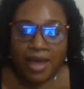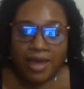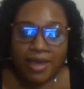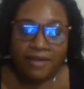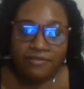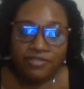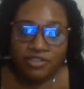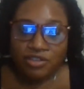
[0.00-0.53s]
I
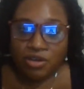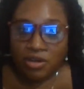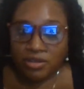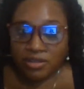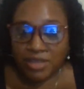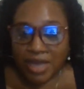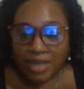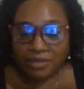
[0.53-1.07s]
have
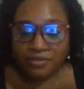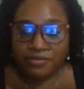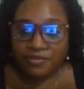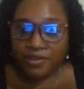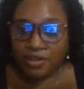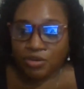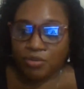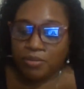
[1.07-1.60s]
done that
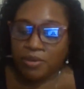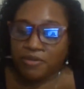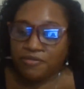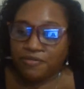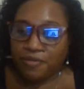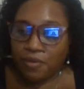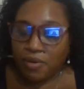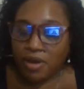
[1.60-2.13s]
video
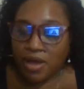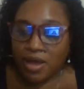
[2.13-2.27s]
before